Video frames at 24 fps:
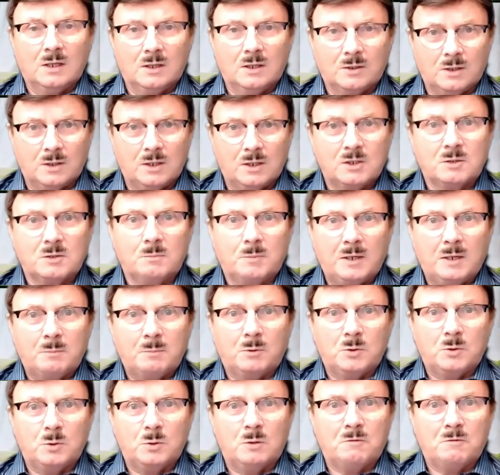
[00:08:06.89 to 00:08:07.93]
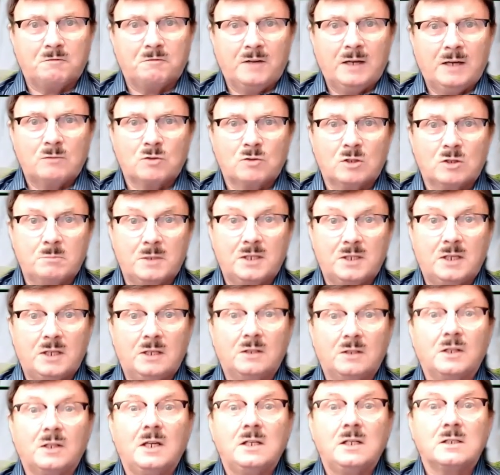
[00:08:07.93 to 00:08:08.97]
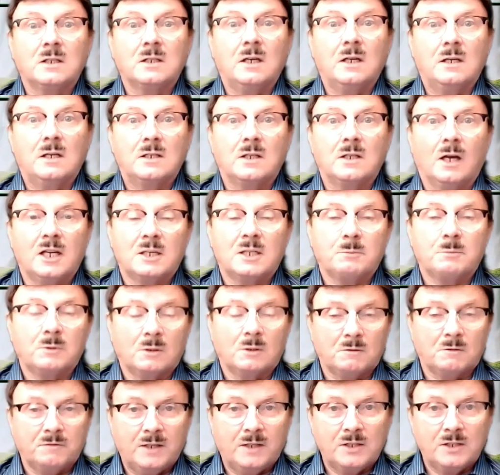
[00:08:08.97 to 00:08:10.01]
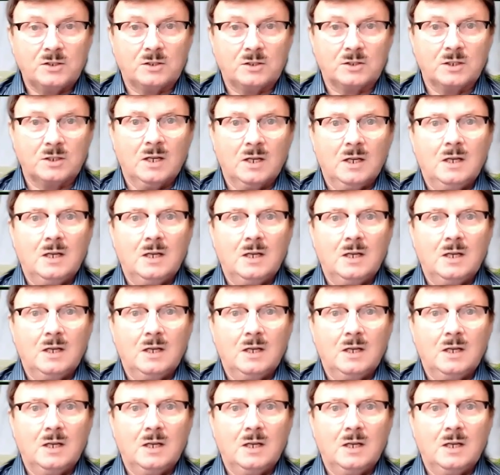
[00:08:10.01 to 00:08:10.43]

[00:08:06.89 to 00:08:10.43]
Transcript: these people you have found committing these indictable offences.